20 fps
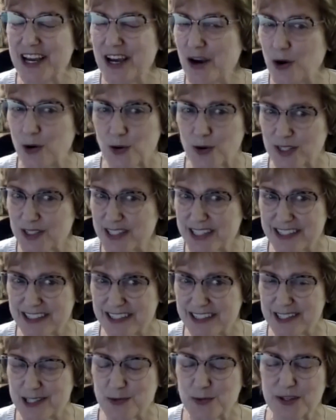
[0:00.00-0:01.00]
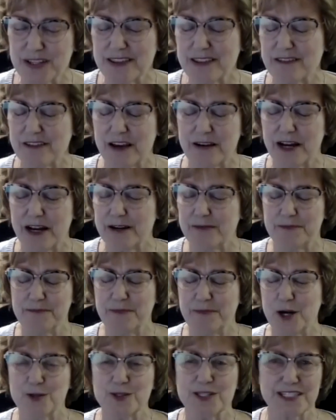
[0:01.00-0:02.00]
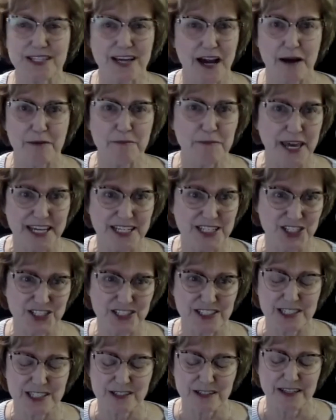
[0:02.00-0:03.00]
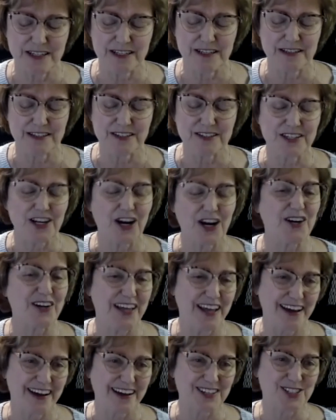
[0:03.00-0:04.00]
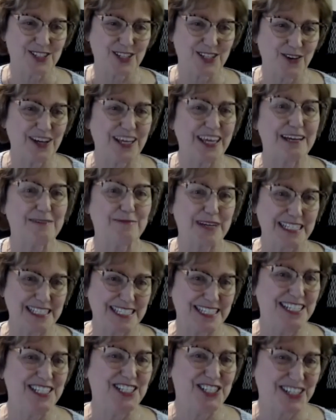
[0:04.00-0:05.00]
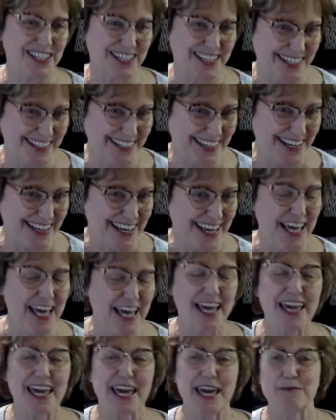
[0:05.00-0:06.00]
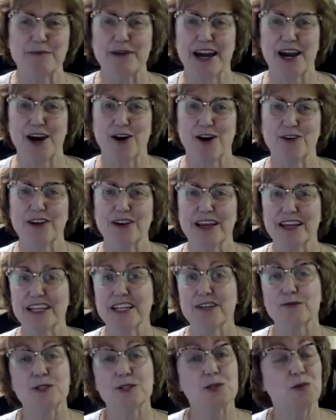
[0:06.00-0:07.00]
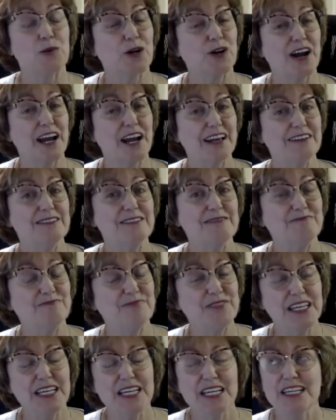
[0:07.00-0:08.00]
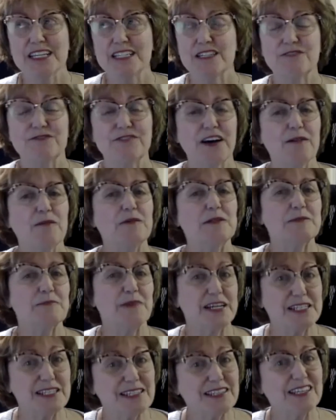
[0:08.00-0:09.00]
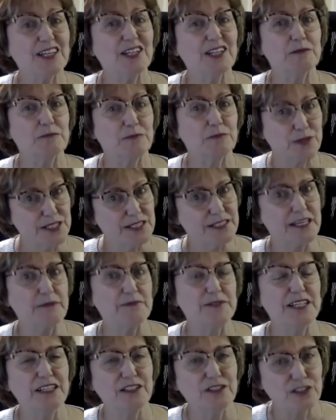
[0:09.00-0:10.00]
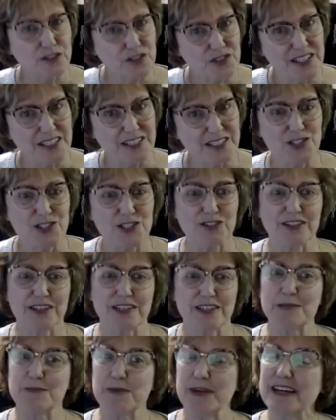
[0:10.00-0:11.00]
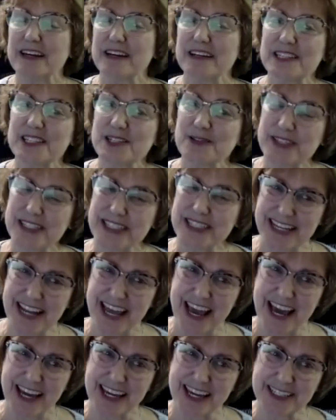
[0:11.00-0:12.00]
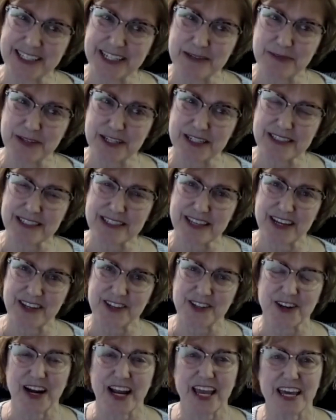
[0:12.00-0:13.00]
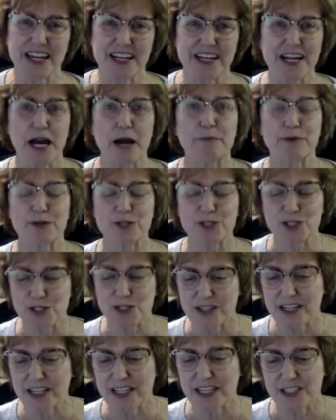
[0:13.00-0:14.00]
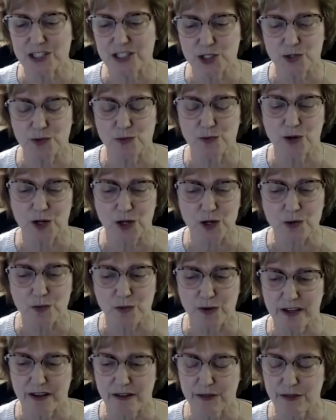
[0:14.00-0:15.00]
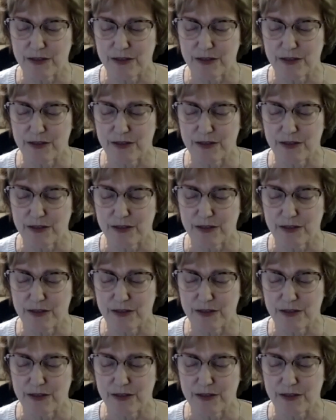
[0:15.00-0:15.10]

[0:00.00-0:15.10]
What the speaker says: courses with post-op patients in cardiac. So again, my teaching came out, and it was where I developed my skill in precepting nursing students. Because it was an academic center, I had an opportunity to work with.